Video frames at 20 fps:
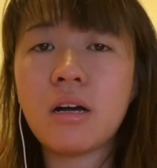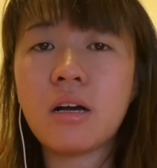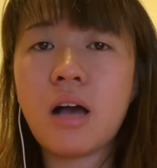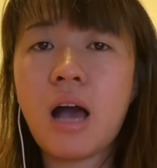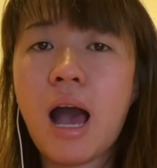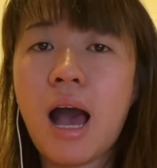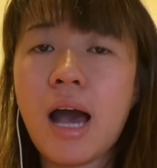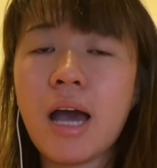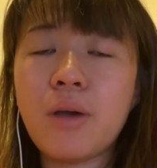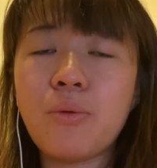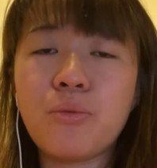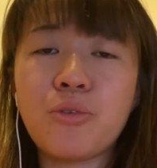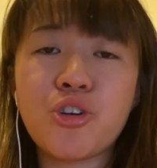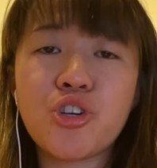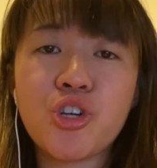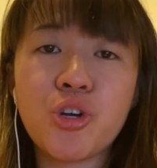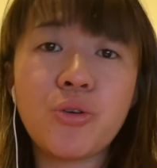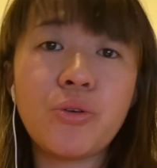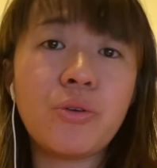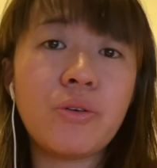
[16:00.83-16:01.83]
I will
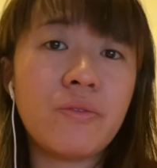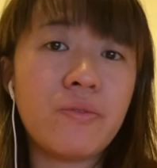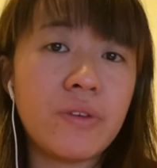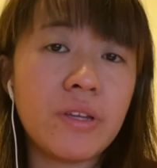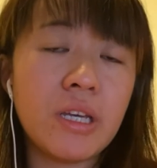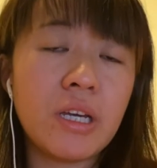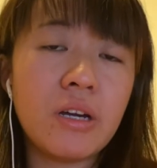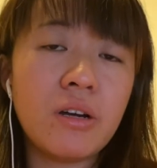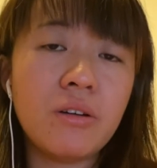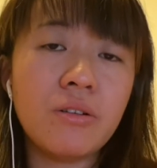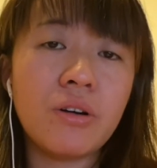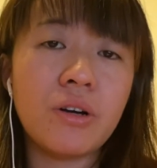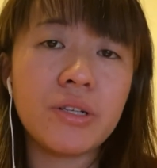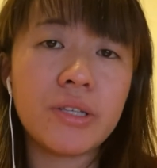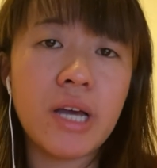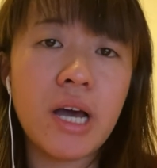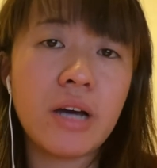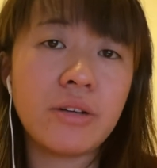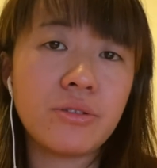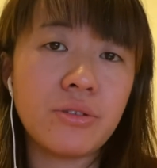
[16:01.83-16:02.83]
show you a video on
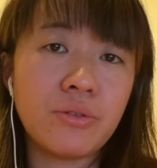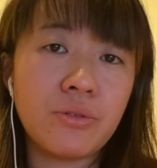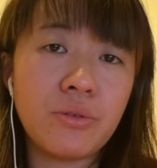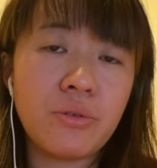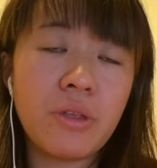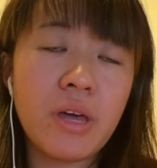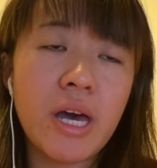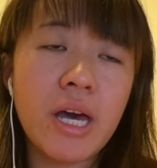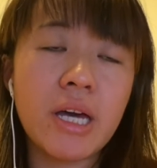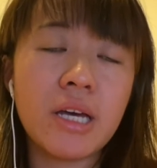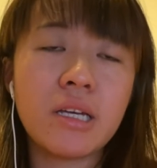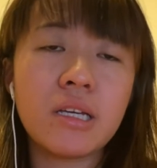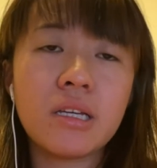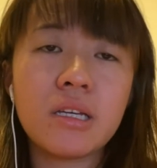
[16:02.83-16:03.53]
how to do that.